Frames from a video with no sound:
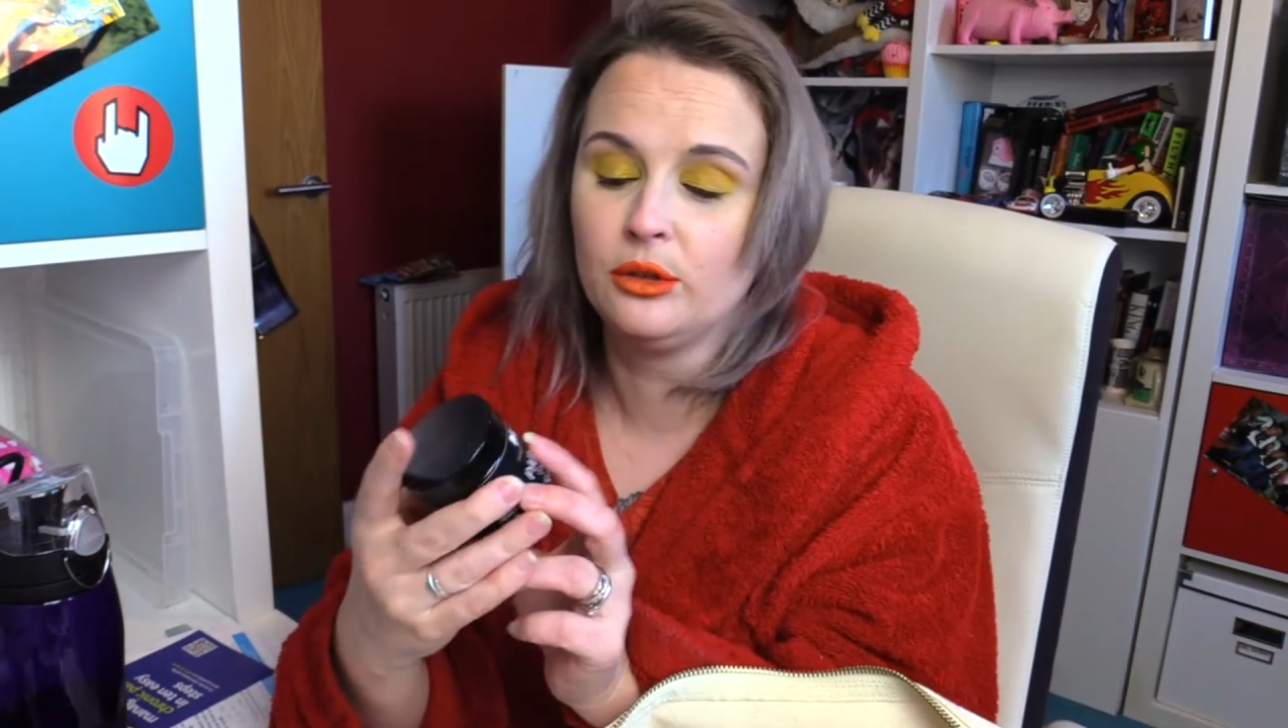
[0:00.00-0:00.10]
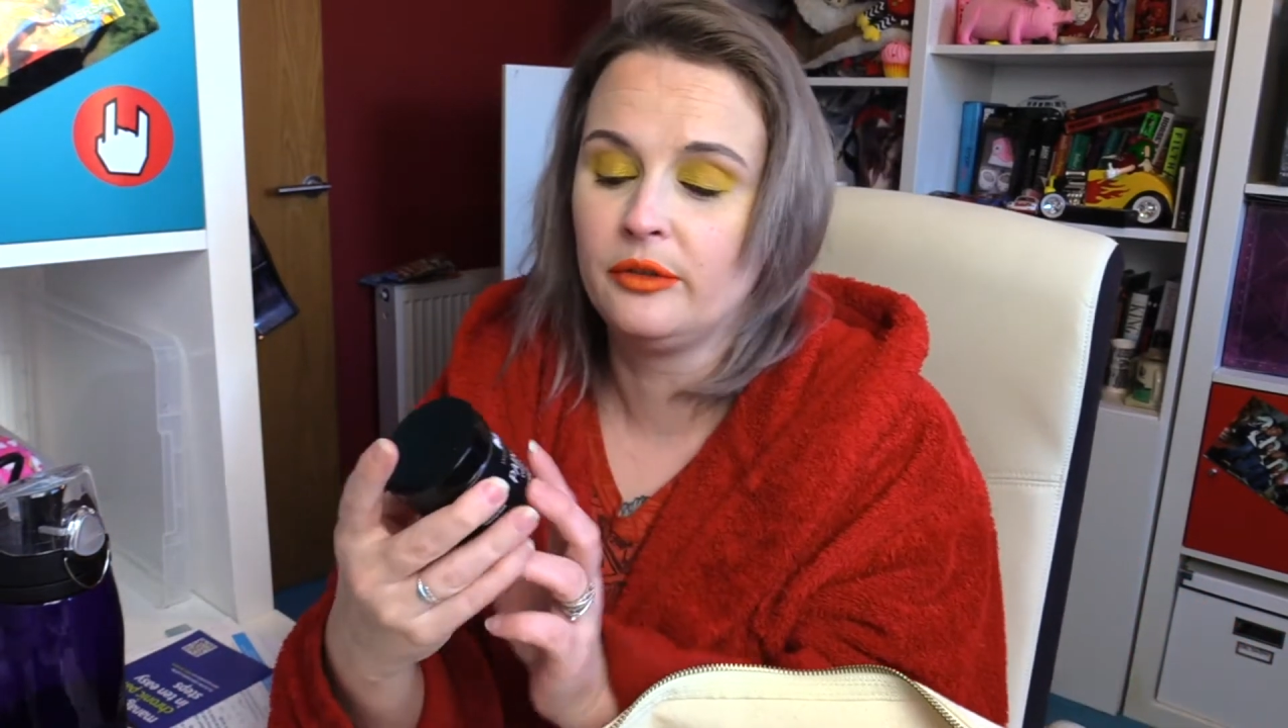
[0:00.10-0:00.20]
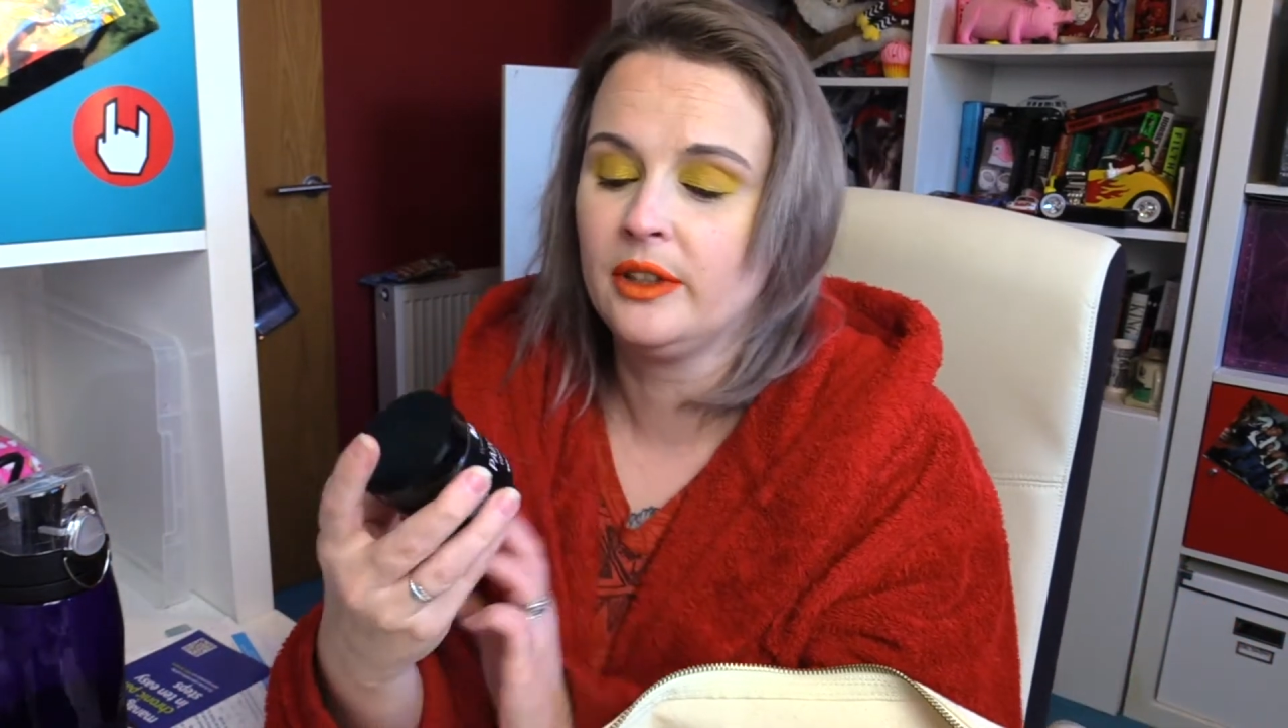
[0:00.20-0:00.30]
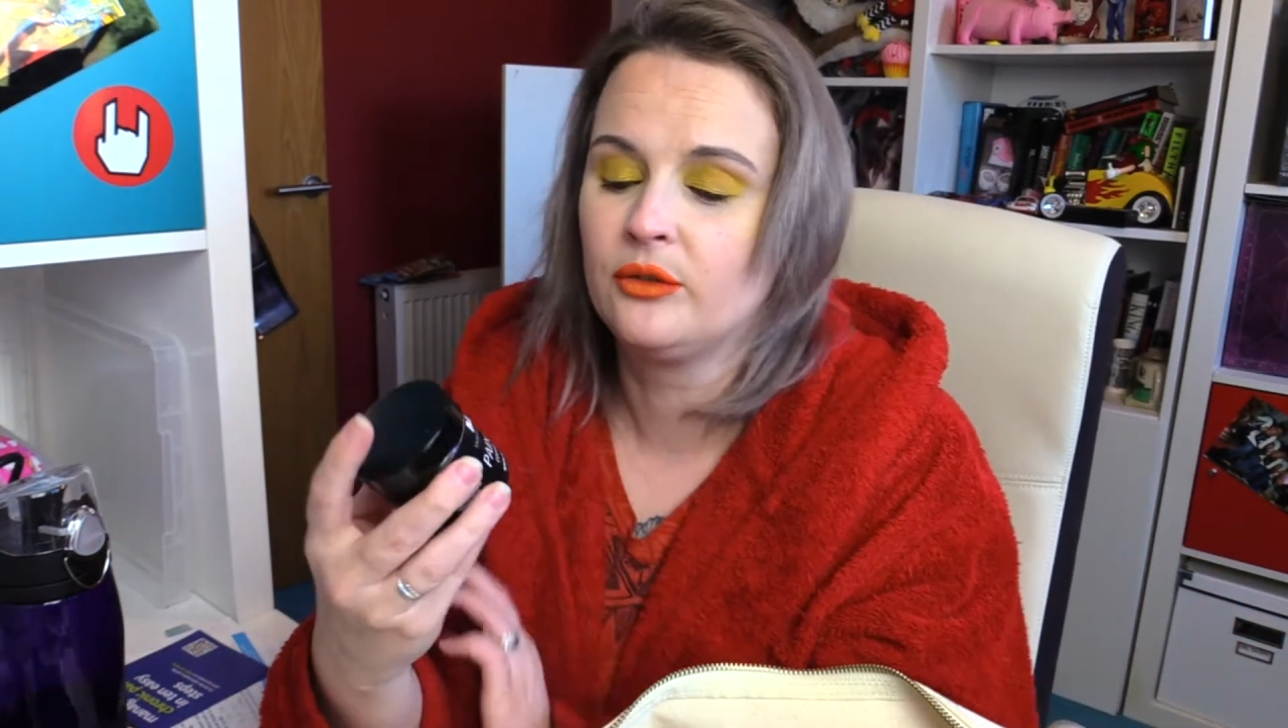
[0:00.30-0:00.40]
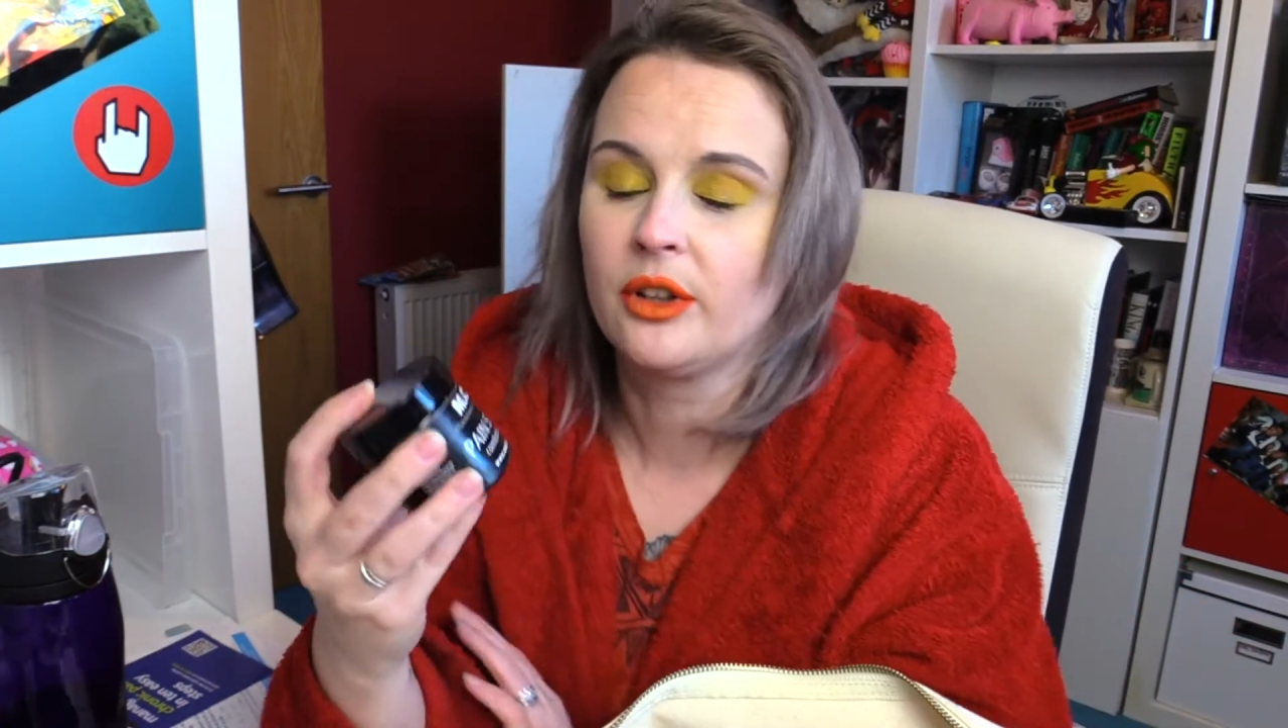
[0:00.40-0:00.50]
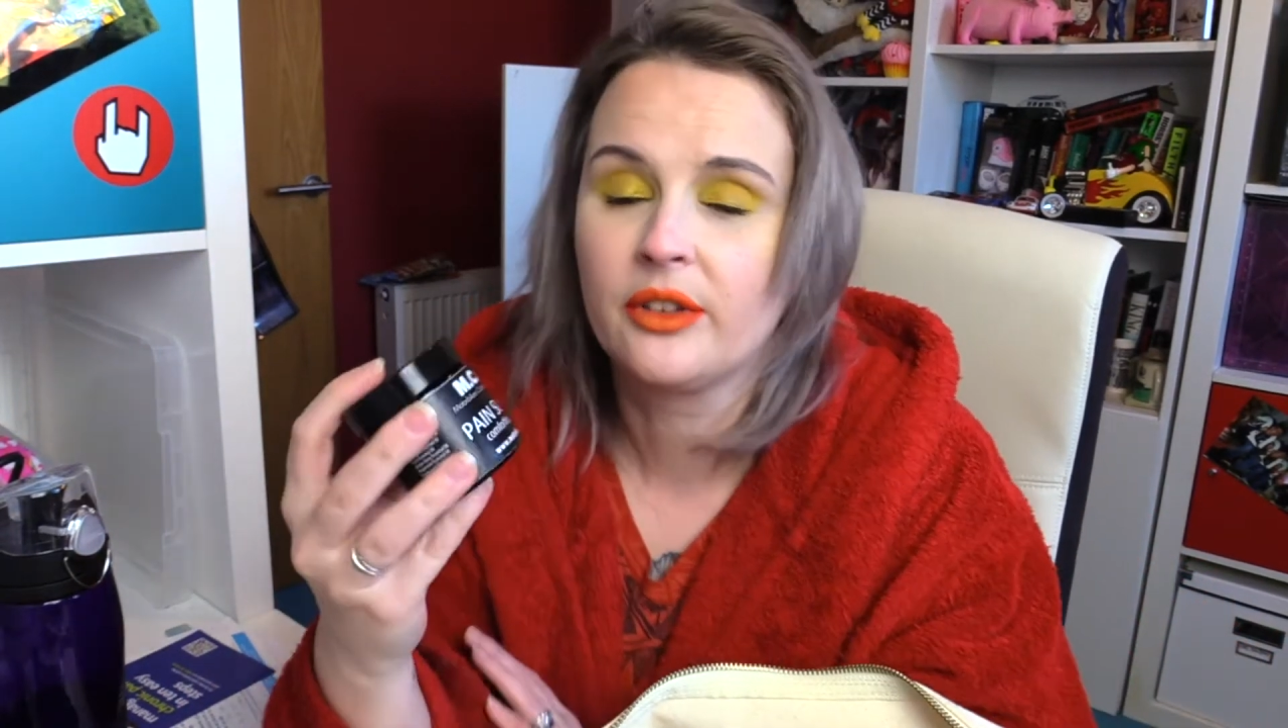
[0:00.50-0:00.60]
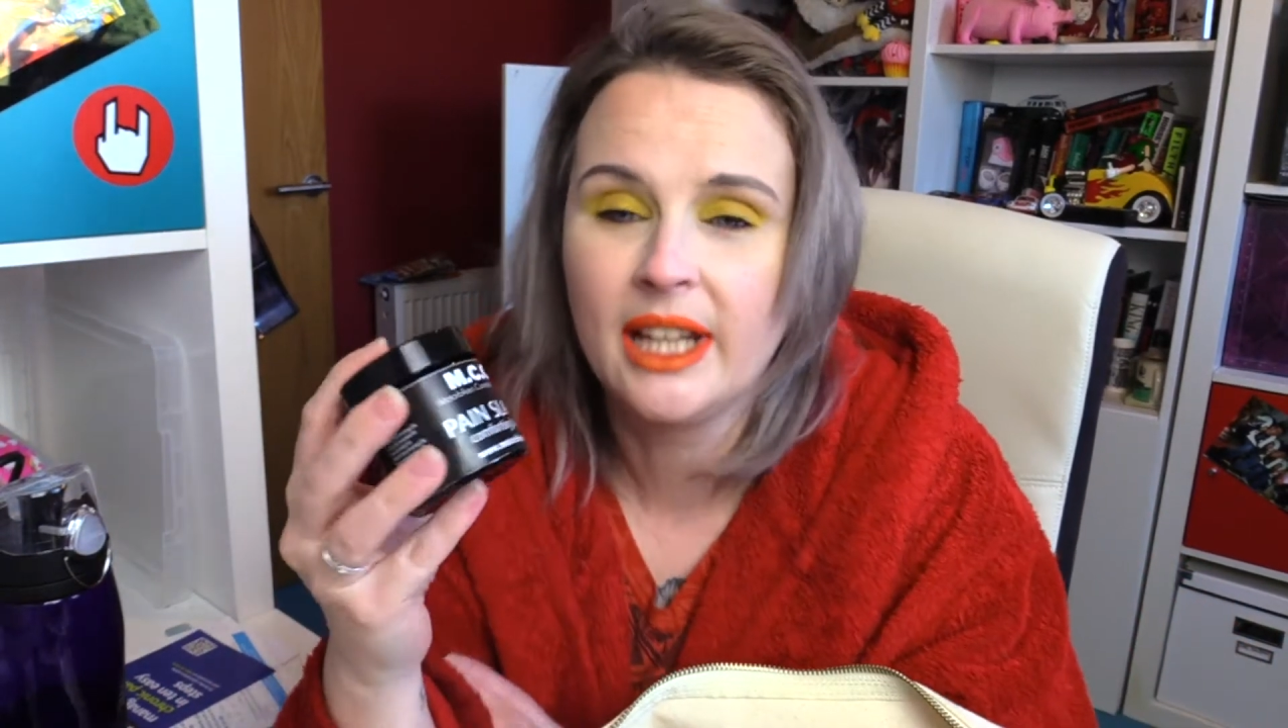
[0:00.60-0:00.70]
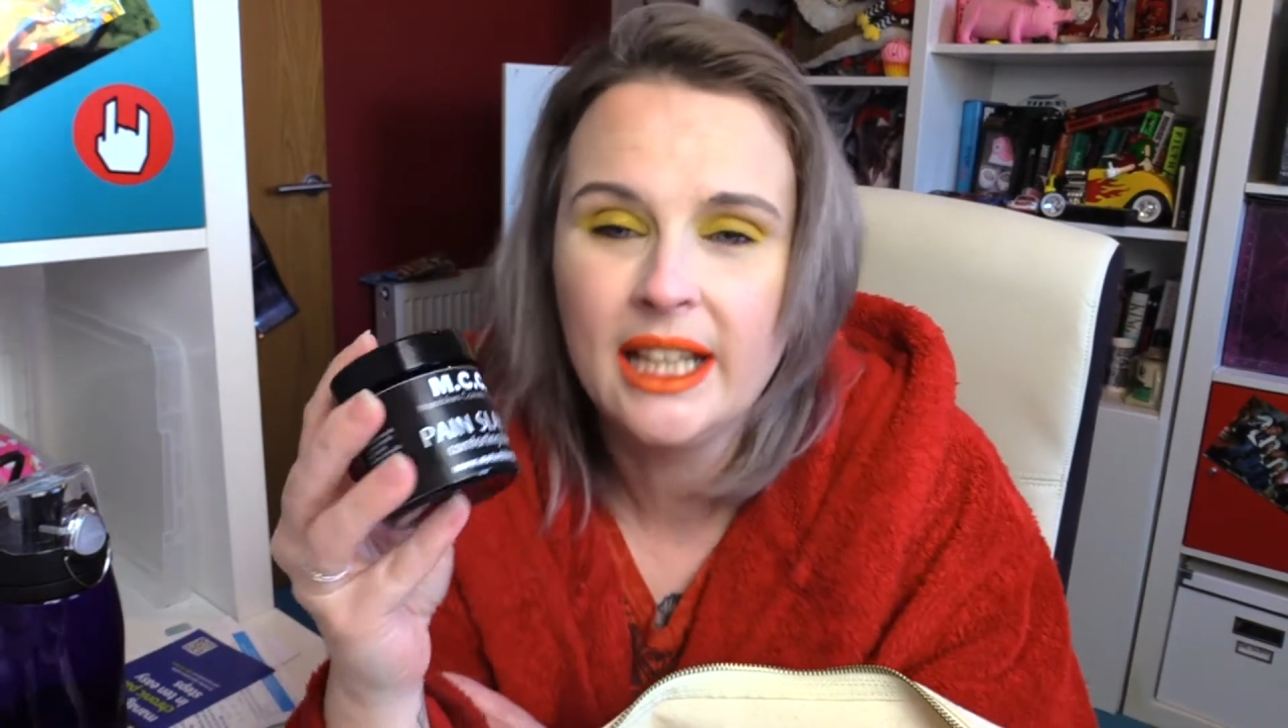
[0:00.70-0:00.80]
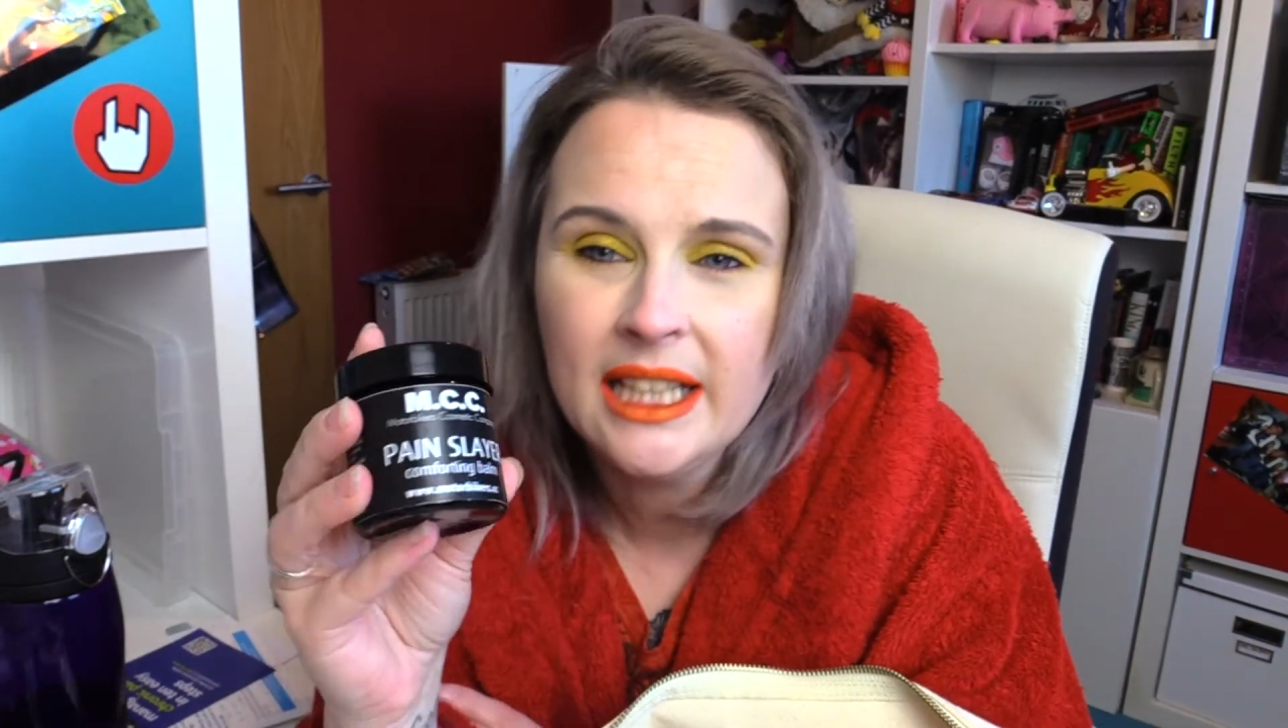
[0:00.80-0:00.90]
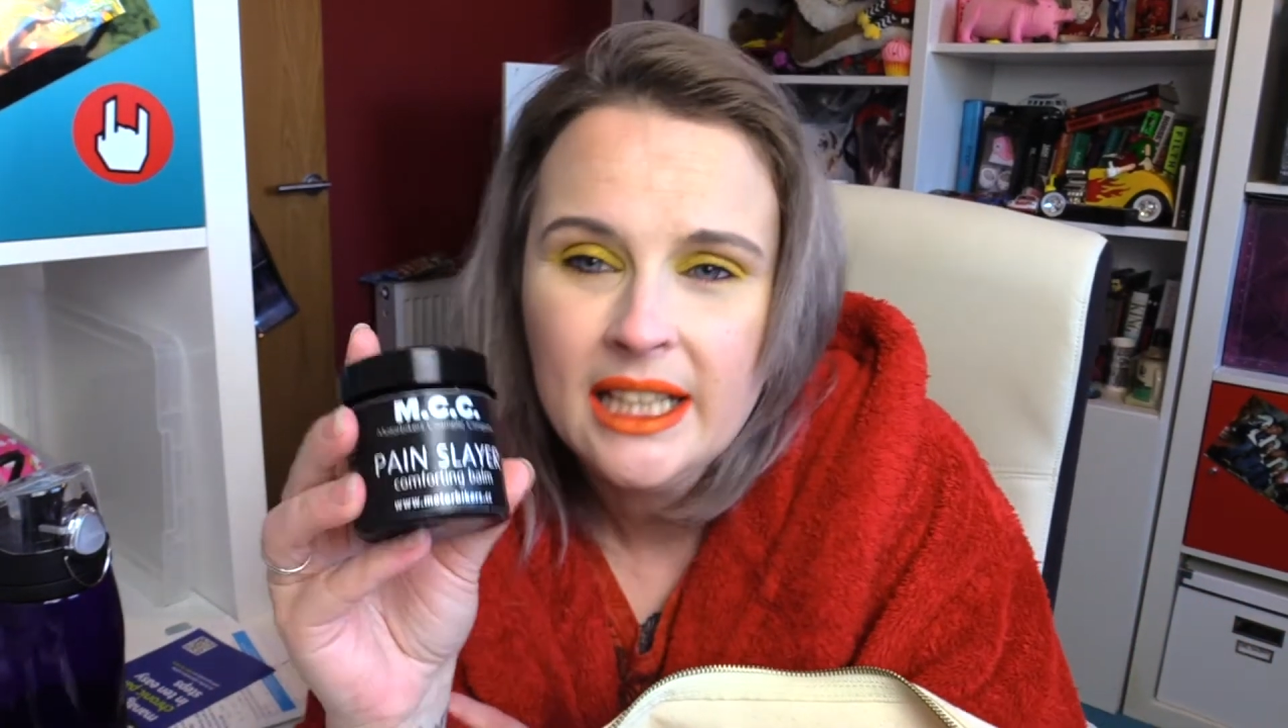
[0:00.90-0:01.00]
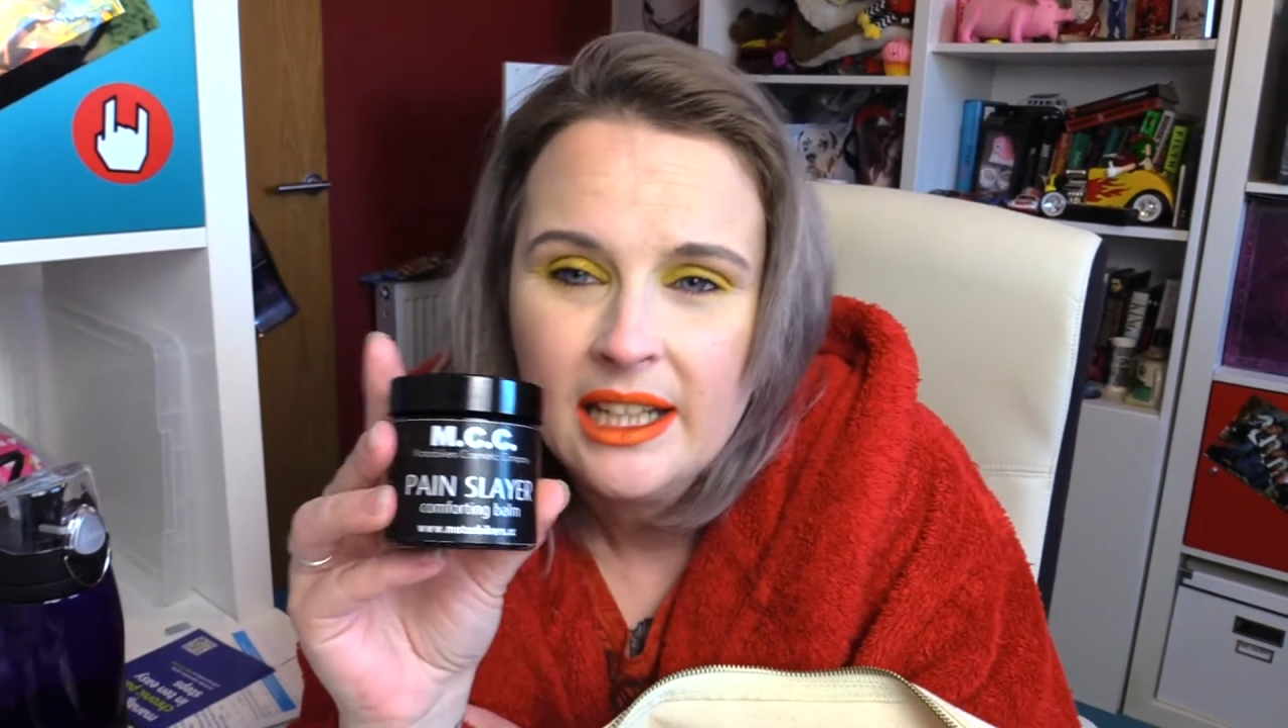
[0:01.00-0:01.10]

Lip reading: favourite thing.